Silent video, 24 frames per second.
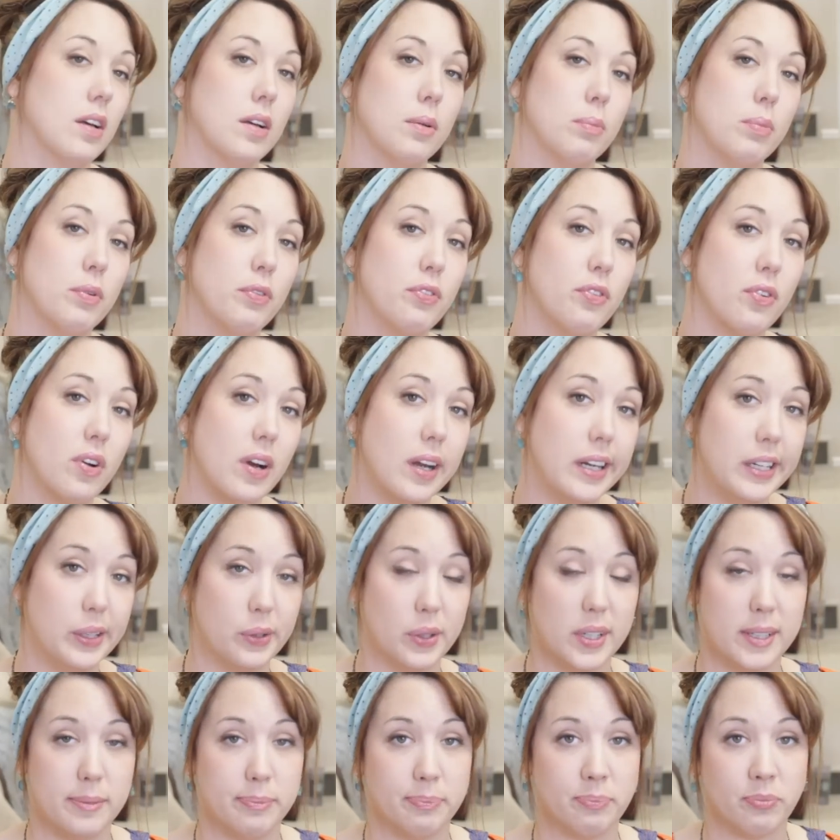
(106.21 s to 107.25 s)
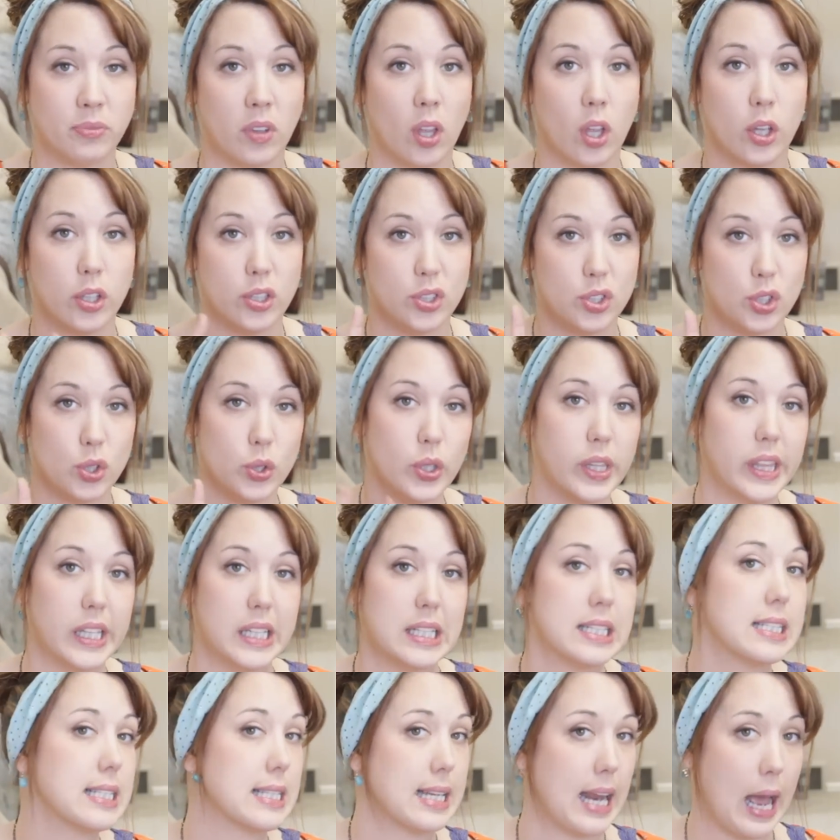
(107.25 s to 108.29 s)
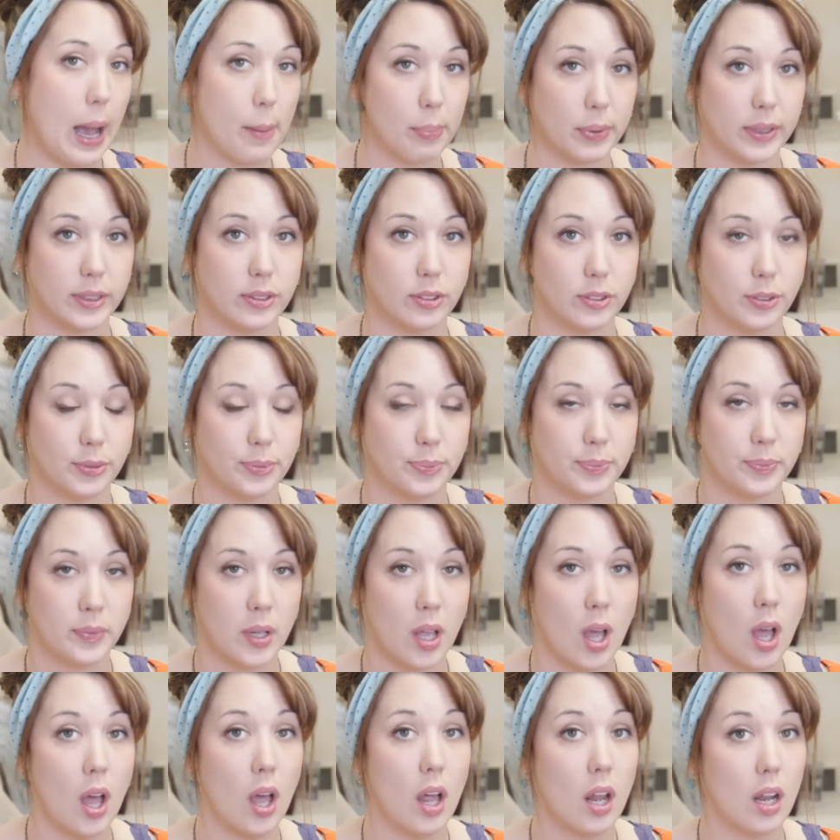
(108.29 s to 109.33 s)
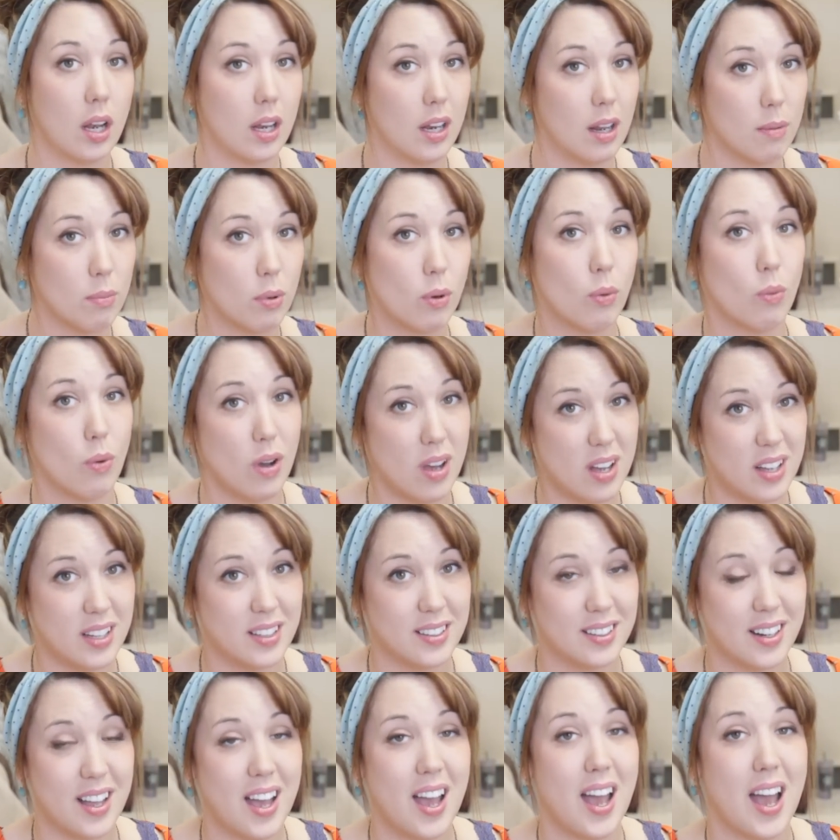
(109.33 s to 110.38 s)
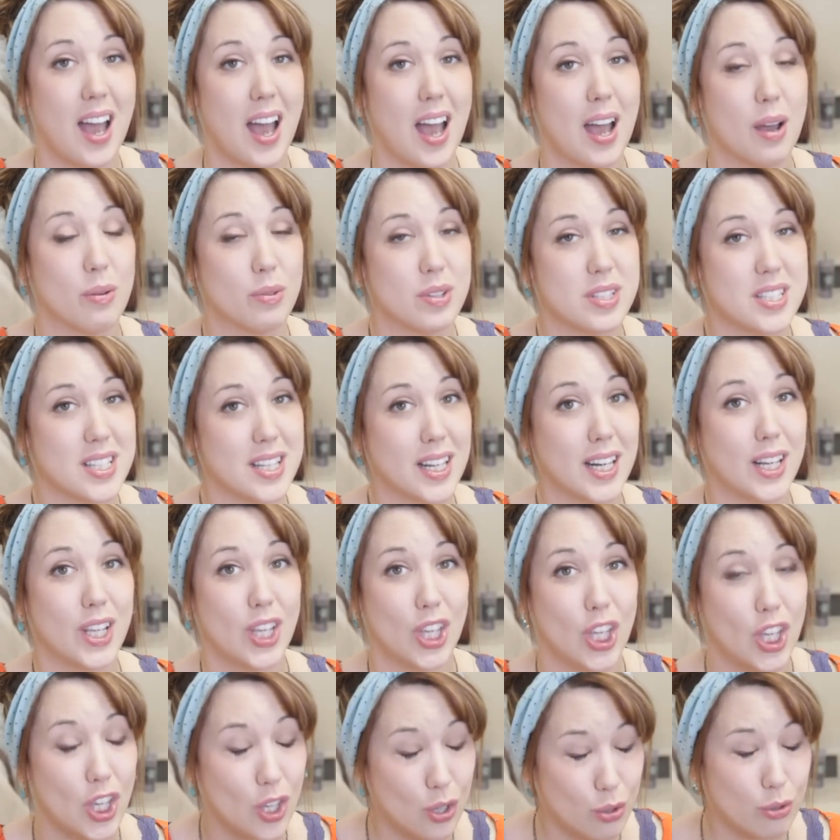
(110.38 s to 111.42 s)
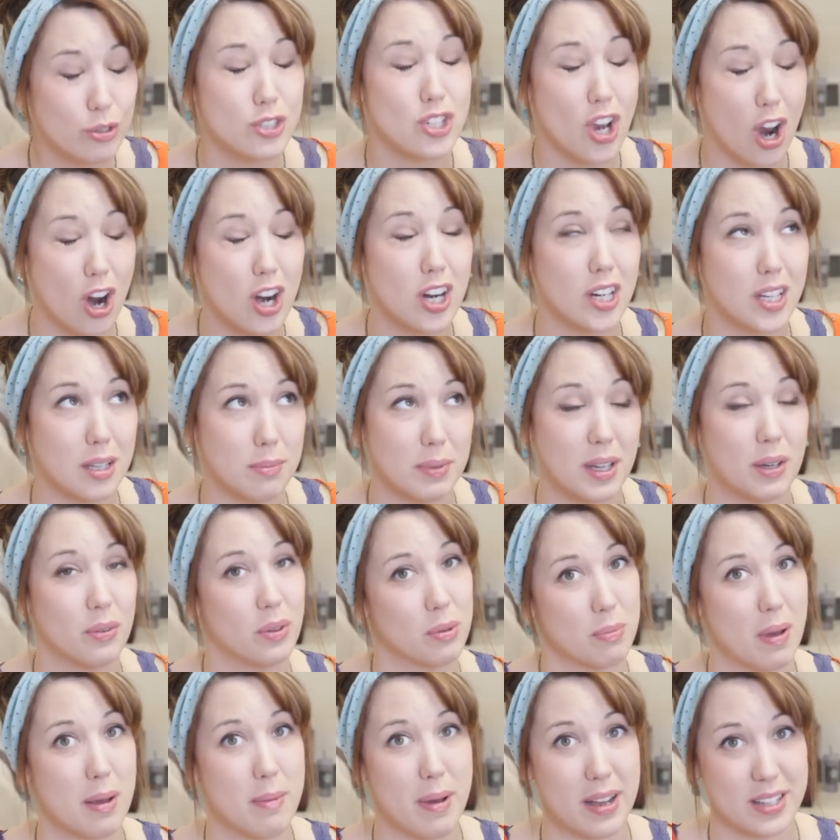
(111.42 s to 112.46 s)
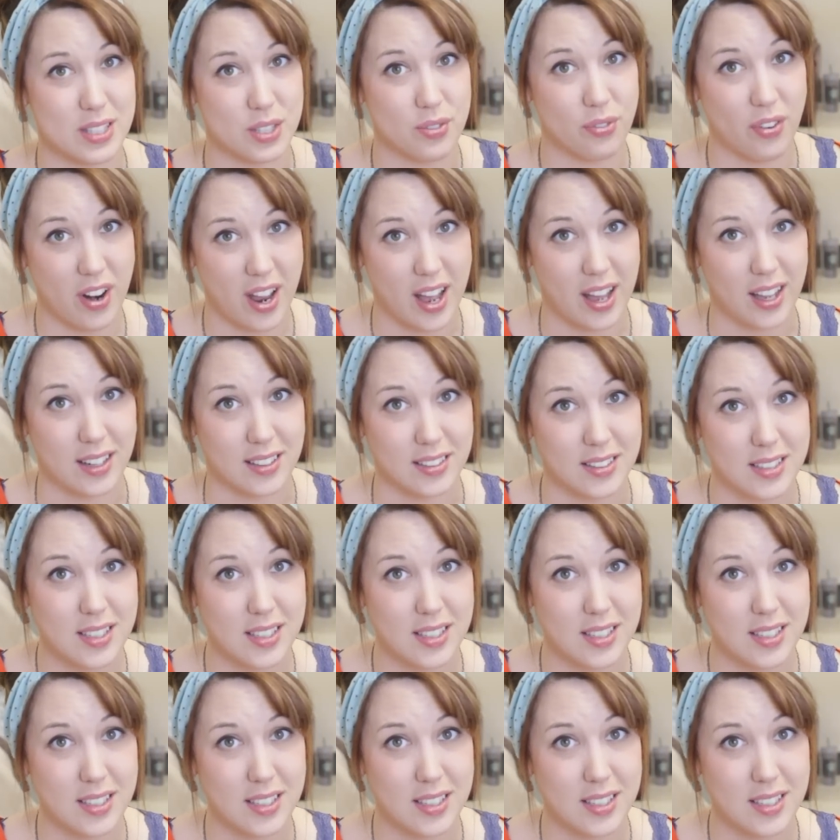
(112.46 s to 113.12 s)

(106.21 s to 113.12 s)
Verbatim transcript: Before I knew it, two things had happened. Number one, I was in a huge argument with my best friend.